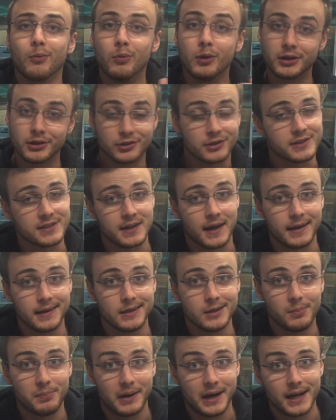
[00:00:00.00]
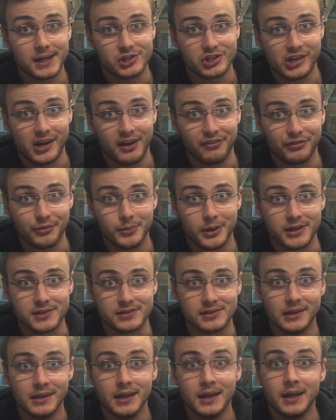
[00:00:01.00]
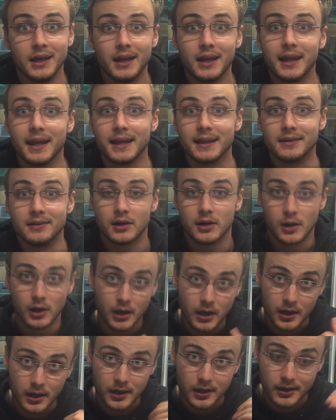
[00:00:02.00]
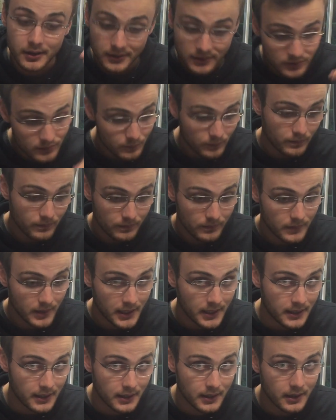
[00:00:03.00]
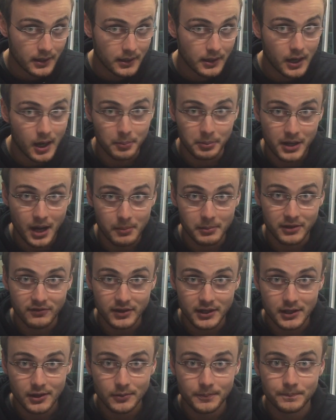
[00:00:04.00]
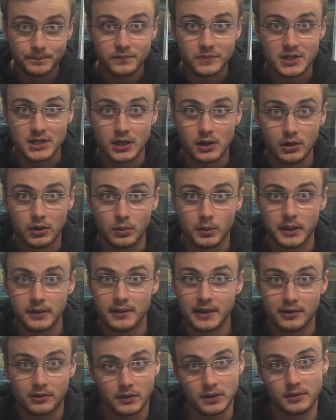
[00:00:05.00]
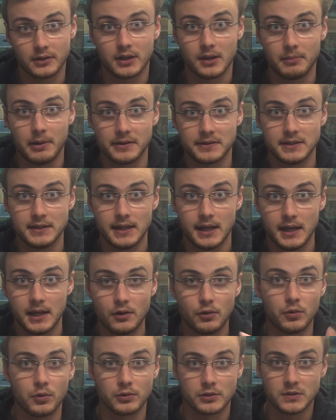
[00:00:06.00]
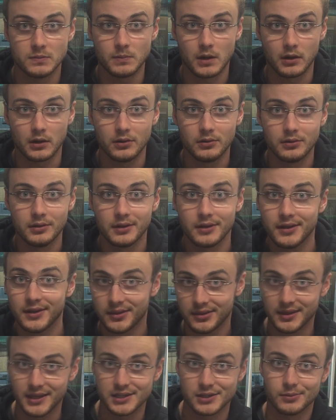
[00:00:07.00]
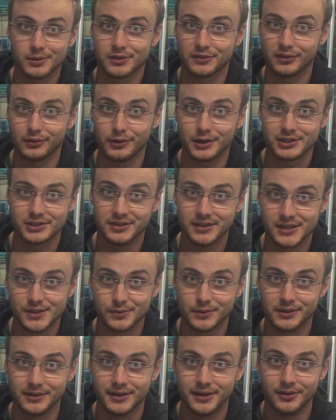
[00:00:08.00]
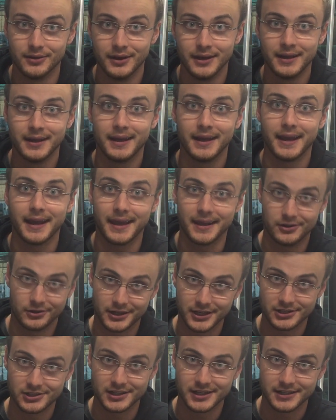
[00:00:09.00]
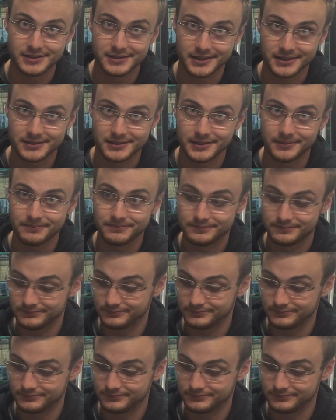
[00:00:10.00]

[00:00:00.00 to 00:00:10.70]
when you're deciding to buy a shaft from us in a upcoming video. So that'll either come out today or tomorrow. Thanks so much for watching this one though, and I'll catch you guys next time.